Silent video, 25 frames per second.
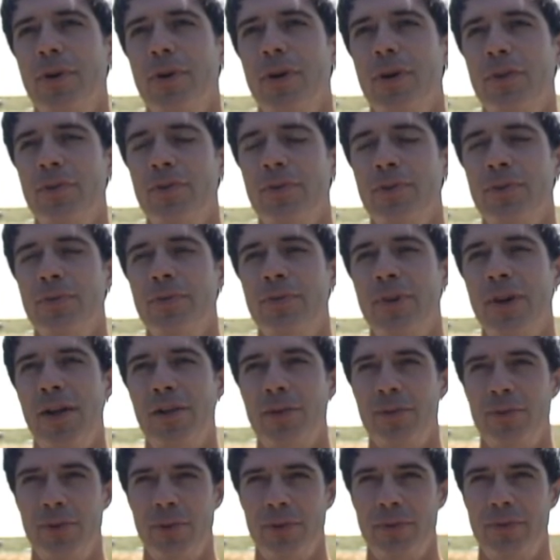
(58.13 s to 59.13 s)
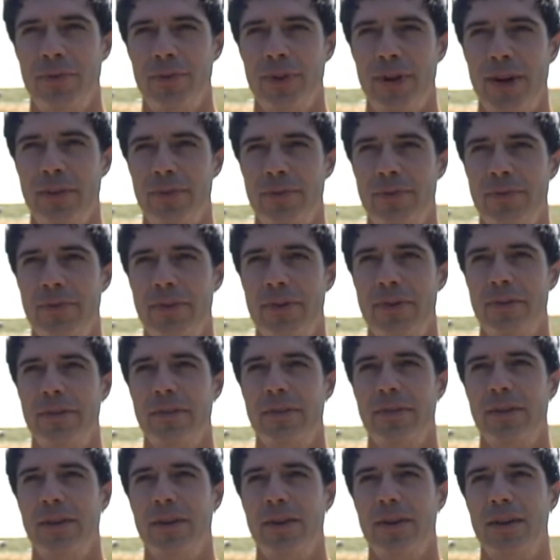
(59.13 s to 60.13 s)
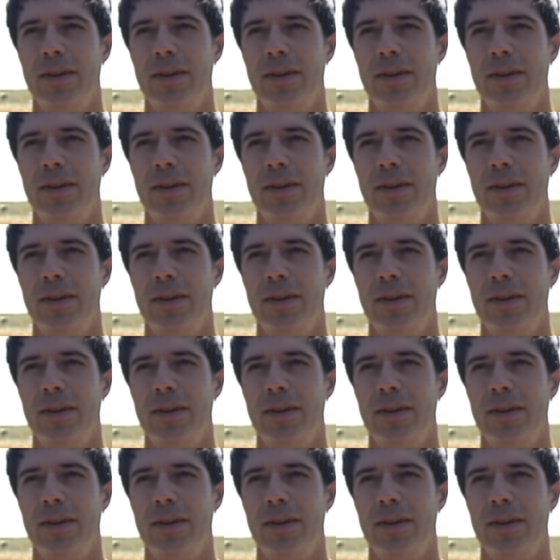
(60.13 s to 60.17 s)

also value those philosophies.